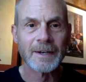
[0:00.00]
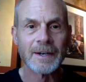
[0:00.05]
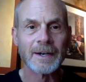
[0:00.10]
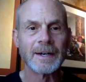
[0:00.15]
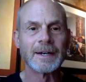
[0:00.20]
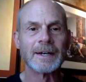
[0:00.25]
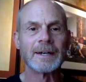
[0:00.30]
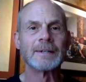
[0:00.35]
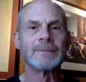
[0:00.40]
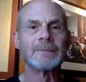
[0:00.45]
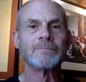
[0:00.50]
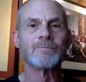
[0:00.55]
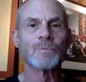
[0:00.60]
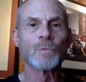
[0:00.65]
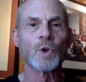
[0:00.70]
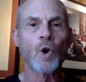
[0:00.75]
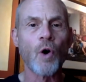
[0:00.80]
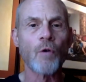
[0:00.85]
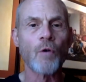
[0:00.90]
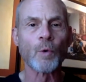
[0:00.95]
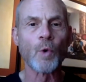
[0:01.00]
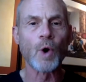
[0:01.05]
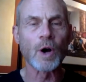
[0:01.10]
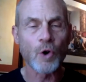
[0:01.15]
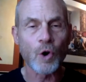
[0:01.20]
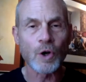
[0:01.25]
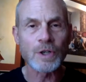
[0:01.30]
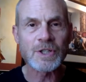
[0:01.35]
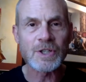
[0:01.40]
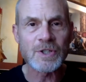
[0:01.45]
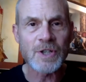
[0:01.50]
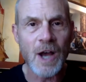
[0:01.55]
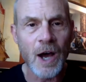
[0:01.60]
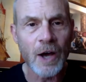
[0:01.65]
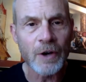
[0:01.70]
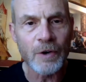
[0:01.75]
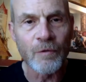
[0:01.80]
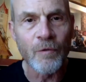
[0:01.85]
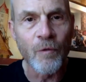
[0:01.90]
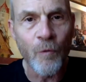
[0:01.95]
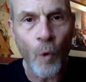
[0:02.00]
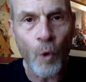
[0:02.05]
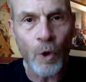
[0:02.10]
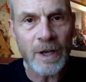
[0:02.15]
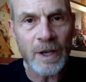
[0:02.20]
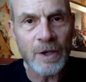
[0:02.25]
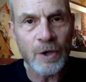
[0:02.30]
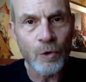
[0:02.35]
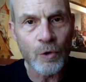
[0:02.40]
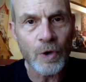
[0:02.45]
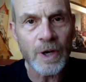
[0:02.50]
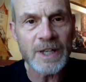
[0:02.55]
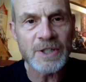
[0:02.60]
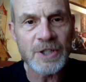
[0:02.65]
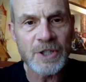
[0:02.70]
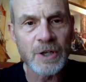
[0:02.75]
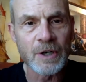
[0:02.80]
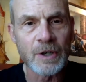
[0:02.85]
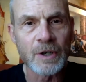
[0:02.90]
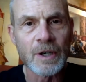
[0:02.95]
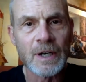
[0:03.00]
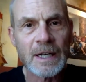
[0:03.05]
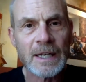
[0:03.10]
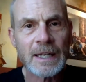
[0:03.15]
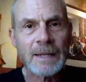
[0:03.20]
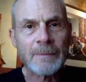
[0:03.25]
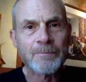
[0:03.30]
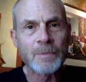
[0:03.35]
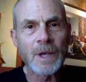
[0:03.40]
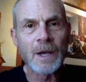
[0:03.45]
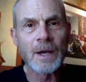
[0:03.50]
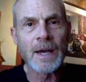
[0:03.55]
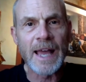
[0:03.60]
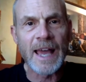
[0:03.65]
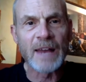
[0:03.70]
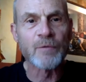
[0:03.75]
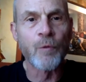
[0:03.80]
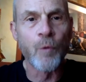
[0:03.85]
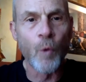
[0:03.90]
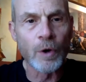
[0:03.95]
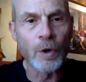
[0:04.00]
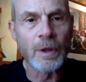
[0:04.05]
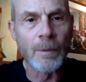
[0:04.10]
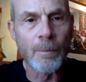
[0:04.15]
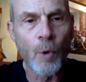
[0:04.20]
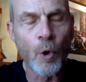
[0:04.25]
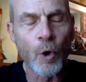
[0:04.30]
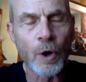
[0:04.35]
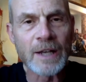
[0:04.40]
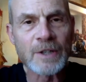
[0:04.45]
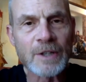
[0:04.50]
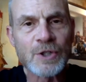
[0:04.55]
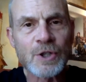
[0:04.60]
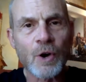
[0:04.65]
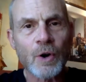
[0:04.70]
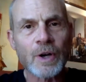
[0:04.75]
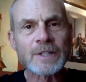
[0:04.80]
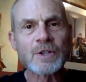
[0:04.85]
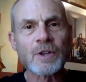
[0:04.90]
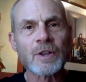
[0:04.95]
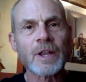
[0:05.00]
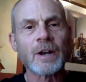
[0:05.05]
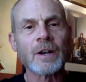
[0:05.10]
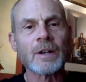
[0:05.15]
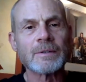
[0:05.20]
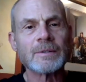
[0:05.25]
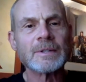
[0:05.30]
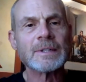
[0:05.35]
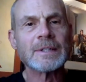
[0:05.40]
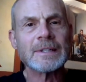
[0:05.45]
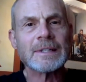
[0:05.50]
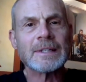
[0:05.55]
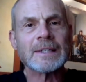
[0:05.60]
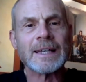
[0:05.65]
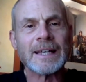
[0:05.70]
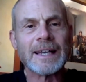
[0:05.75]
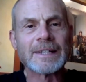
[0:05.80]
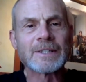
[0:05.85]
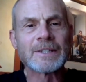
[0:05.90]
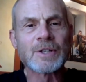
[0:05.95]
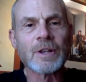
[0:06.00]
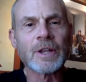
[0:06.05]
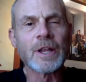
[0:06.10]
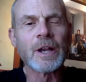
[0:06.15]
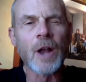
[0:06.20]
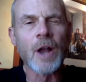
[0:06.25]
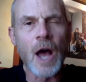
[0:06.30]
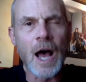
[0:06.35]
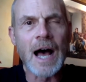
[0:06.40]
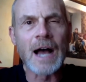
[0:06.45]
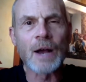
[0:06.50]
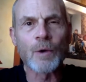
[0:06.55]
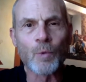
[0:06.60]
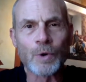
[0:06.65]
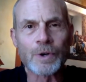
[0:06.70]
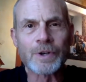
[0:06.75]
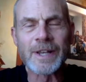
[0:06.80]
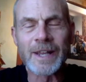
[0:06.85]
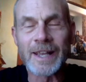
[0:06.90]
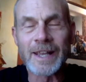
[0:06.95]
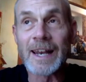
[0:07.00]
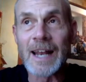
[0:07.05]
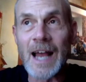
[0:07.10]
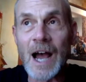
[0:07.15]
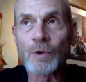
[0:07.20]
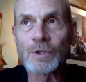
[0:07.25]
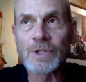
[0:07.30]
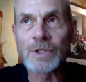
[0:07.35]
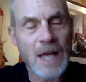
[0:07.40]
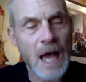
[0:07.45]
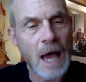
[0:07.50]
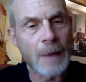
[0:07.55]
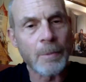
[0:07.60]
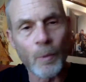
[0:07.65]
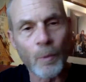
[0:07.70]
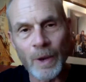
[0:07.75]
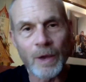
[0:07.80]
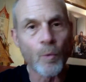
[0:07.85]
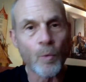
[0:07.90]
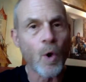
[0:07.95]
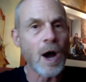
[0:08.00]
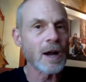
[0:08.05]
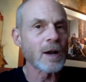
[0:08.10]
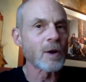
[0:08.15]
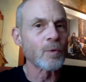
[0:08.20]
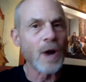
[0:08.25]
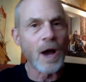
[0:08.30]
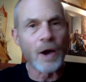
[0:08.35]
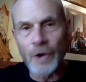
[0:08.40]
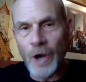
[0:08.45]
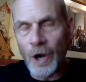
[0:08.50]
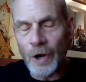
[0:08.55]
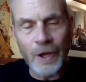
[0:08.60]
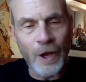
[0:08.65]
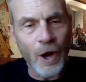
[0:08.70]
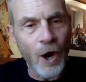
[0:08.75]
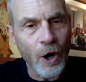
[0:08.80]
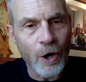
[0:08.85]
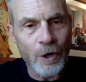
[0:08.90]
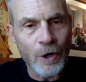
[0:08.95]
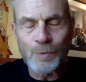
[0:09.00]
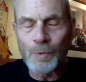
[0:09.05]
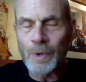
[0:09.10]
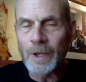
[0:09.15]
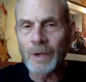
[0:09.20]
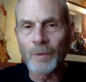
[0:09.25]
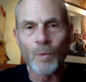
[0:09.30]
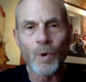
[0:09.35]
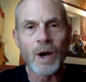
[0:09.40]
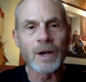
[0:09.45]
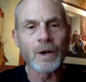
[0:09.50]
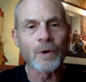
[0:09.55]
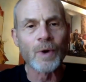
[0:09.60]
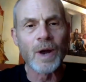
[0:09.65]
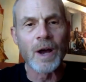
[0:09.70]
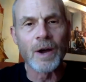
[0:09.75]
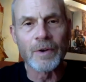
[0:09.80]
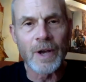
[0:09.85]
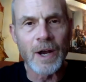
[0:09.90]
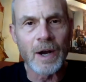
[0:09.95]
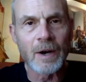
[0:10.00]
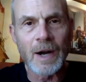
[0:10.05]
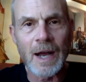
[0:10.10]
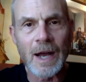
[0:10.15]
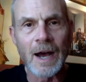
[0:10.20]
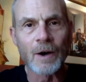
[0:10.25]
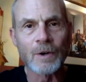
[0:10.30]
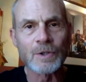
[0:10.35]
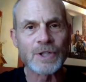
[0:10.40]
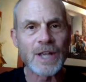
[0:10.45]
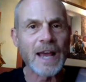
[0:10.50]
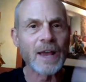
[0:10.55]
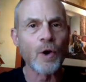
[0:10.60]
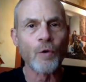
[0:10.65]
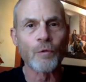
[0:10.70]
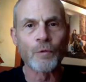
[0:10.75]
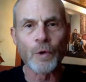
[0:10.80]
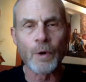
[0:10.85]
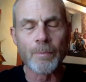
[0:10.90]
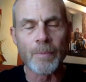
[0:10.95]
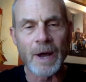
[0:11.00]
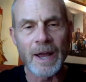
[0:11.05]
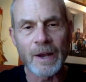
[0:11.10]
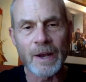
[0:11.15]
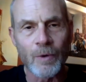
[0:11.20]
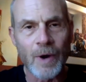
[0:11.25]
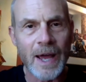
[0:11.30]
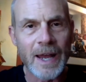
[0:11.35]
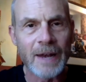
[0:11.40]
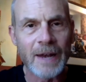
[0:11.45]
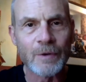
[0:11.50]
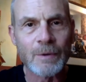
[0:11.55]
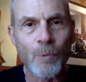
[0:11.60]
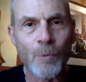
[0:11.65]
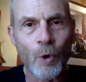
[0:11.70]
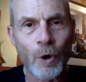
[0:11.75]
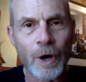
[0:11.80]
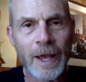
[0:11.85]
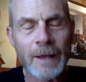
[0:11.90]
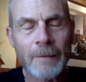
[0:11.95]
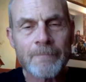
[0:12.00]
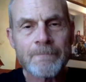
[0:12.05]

Go for a walk. Of course, it's 140 degrees here at 4 a.m. So it's a little awkward to get outside, but we can walk around our yards. Sure. We can walk around our house. I go for a bike ride every morning.